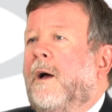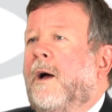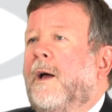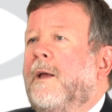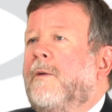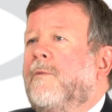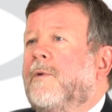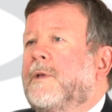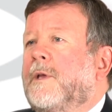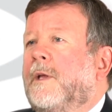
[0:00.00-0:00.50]

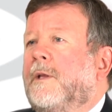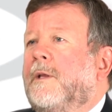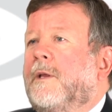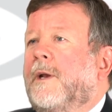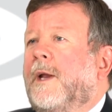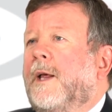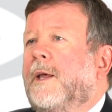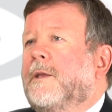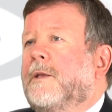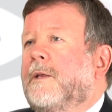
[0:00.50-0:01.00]
I was
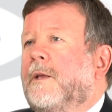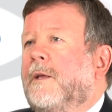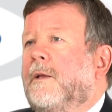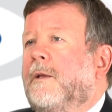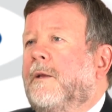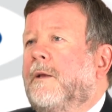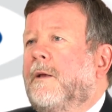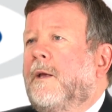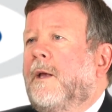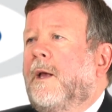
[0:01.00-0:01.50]

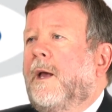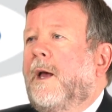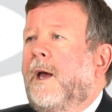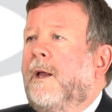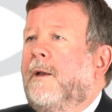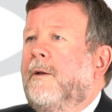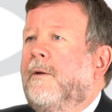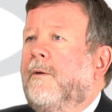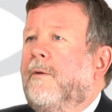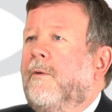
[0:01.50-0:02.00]
interested
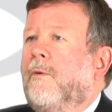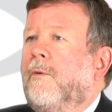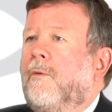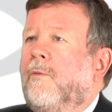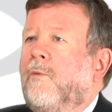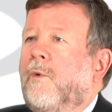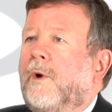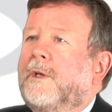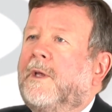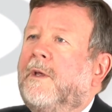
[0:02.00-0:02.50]
in
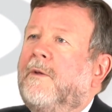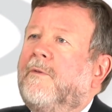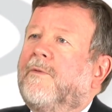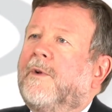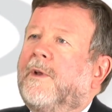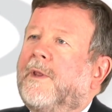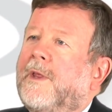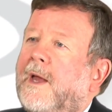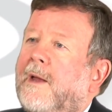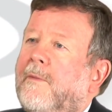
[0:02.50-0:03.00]
working
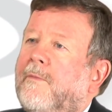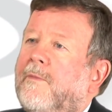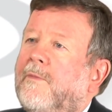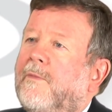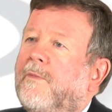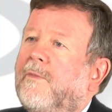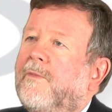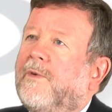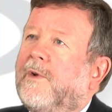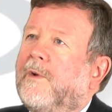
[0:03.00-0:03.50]
for
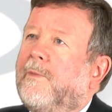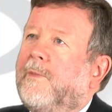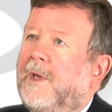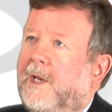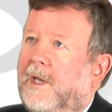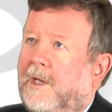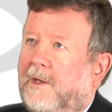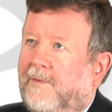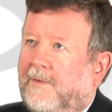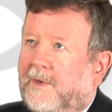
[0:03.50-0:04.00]
them for a
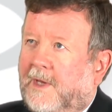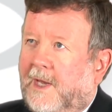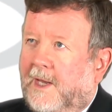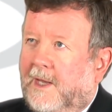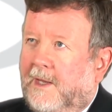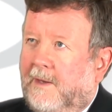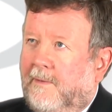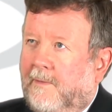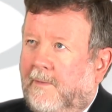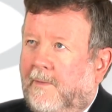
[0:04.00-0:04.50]
period of
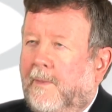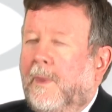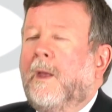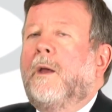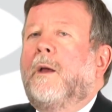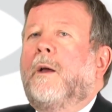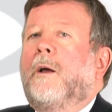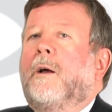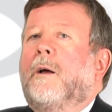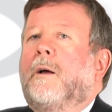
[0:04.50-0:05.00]
time
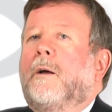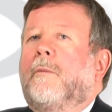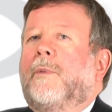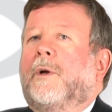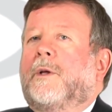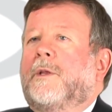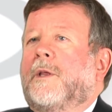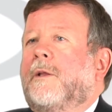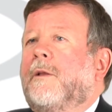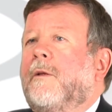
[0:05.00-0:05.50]

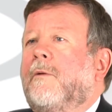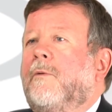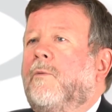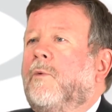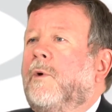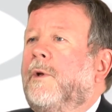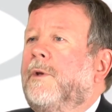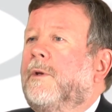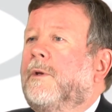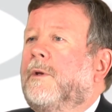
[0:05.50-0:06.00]
because I didn't
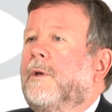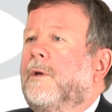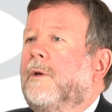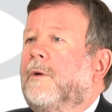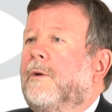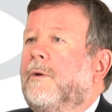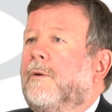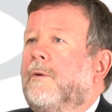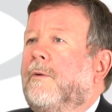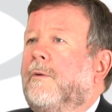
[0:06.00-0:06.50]
want
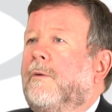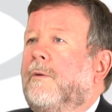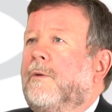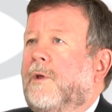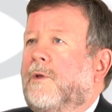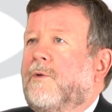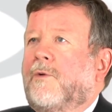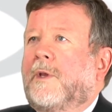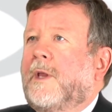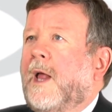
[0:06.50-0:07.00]
to
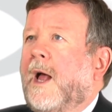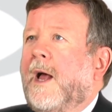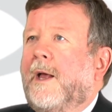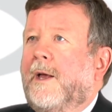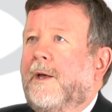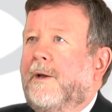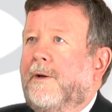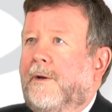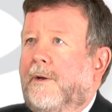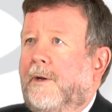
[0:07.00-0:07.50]
just
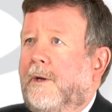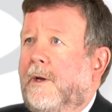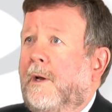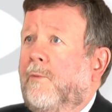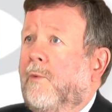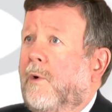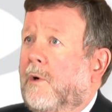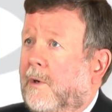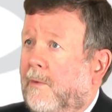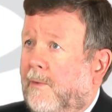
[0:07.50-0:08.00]
retire
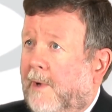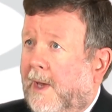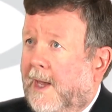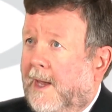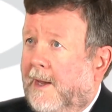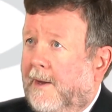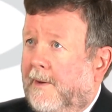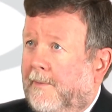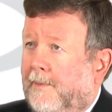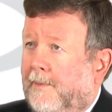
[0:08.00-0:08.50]
and walk away.